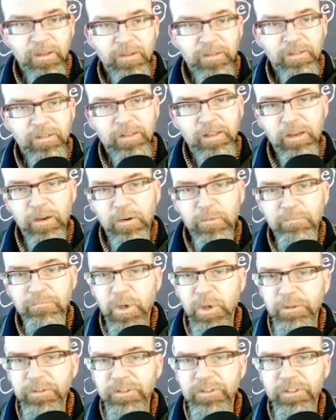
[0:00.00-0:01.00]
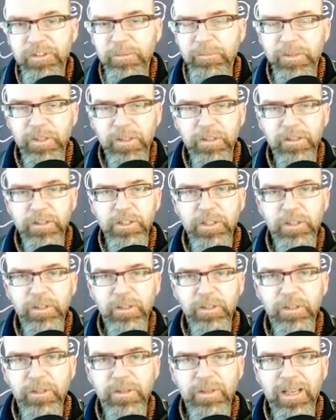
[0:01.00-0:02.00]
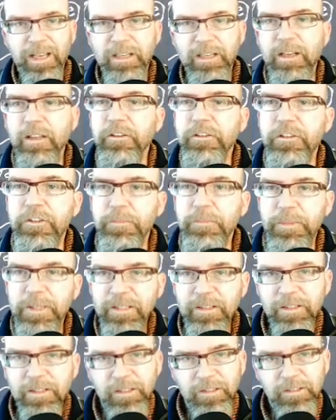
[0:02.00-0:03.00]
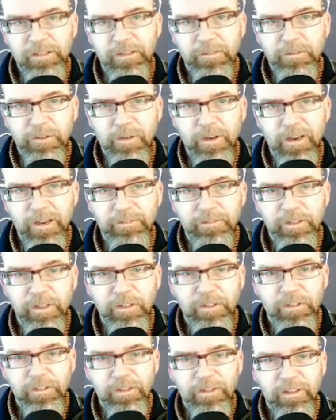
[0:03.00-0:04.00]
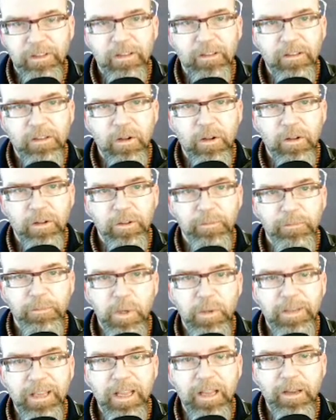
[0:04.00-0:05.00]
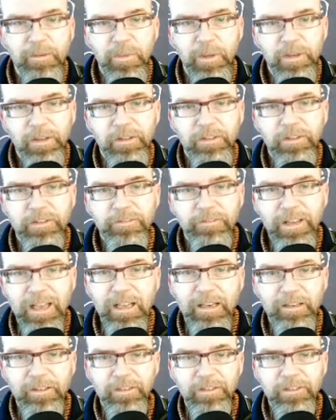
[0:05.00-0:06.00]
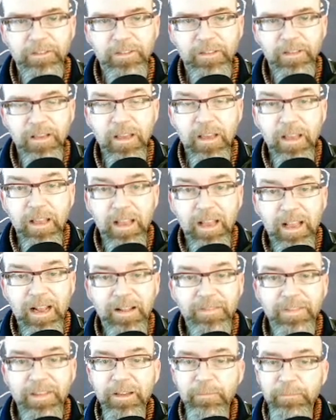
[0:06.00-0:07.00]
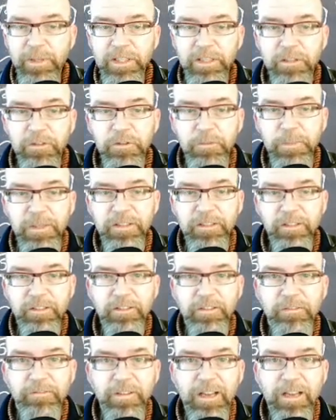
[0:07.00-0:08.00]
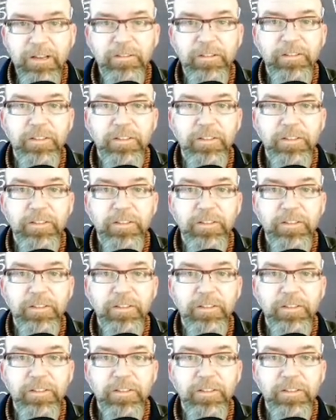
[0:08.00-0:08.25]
They are most similar to another species of crayfish called Procambarus fallax, and that particular species is found in the